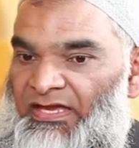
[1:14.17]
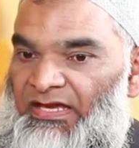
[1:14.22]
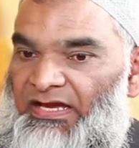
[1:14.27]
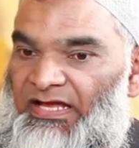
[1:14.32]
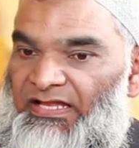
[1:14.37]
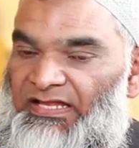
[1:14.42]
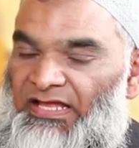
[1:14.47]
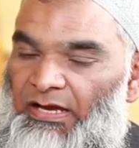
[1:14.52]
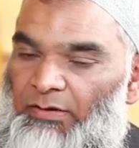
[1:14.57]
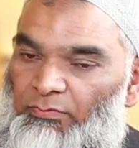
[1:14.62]

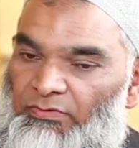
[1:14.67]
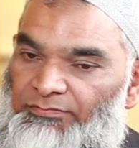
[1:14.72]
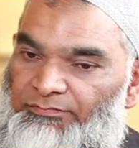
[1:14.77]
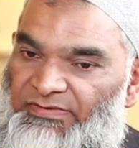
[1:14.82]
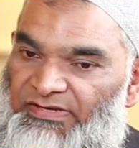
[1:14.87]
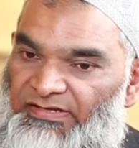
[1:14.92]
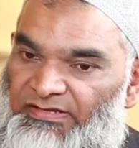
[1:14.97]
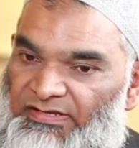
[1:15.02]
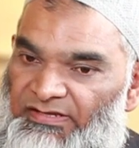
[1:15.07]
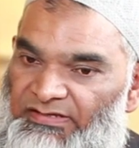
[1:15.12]
And that would
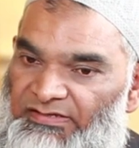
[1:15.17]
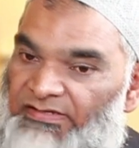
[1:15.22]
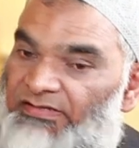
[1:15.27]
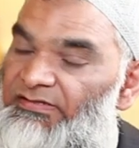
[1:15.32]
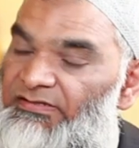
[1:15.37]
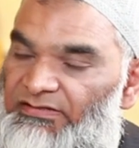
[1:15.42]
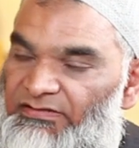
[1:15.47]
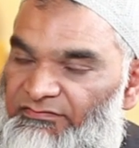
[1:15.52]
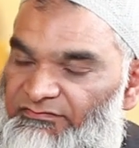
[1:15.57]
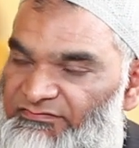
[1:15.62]
mean that he
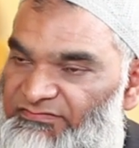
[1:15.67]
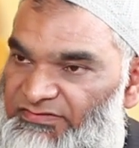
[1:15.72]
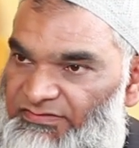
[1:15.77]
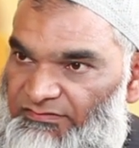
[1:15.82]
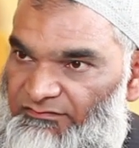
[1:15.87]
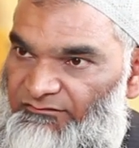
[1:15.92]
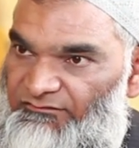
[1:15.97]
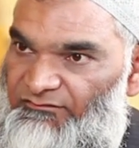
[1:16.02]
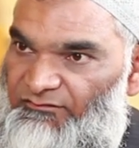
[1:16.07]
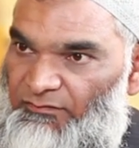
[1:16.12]
didn't live
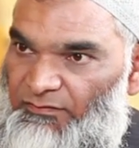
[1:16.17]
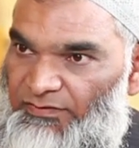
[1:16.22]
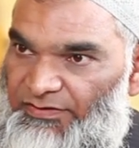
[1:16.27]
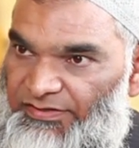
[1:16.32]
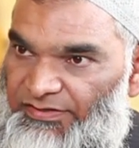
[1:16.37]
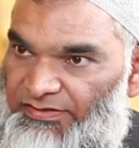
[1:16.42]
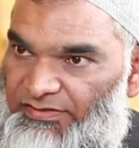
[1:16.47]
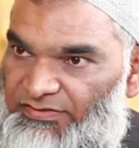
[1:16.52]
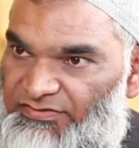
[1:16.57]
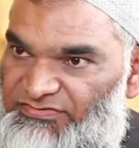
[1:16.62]
till
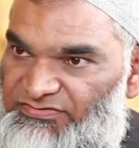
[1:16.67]
40.